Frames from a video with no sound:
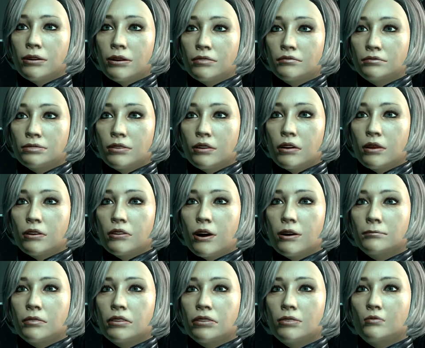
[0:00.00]
After the
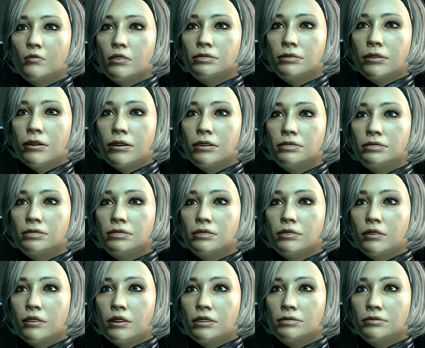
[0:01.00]
Normandy was lost,
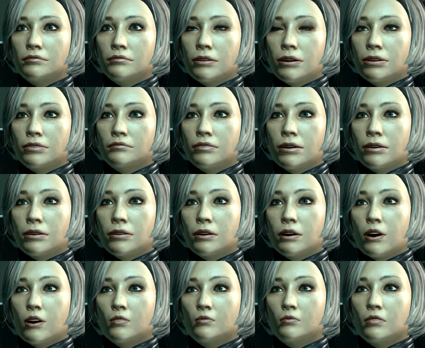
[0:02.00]
the surviving
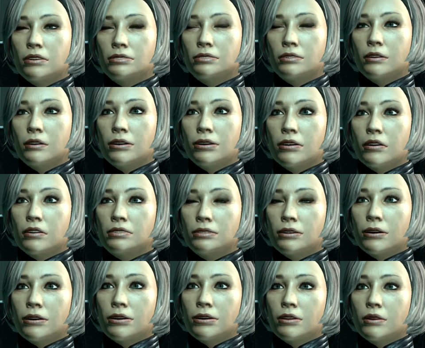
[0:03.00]
crew was
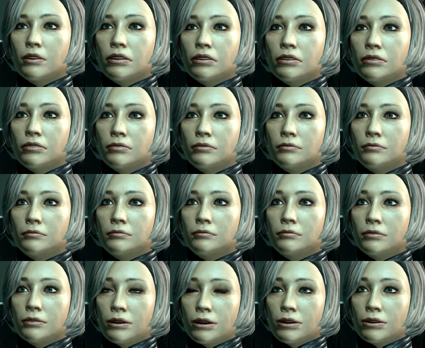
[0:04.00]
reassigned.
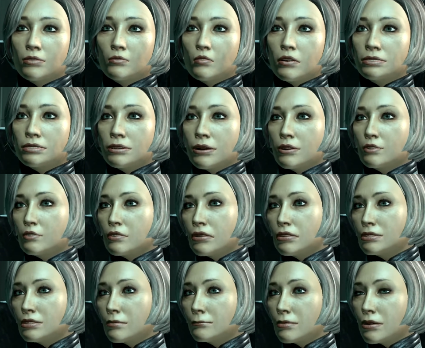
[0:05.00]
I was stationed
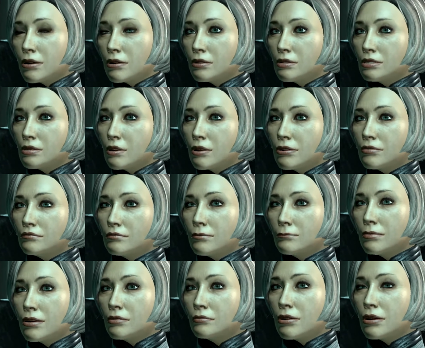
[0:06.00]
at the Mars Naval
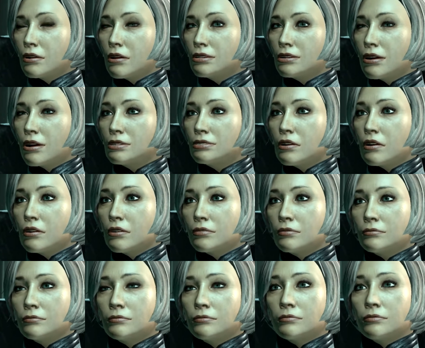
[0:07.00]
Medical Center,
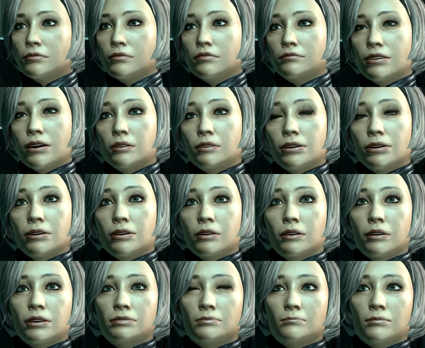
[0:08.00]
a very
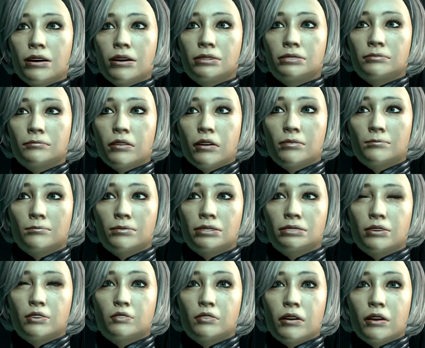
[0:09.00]
respectable
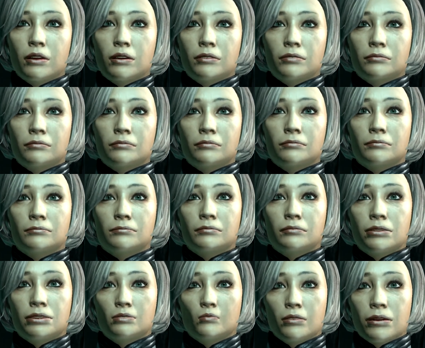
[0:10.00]
position,
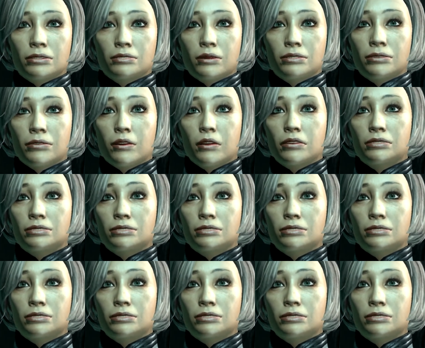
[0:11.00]
but it wasn't on a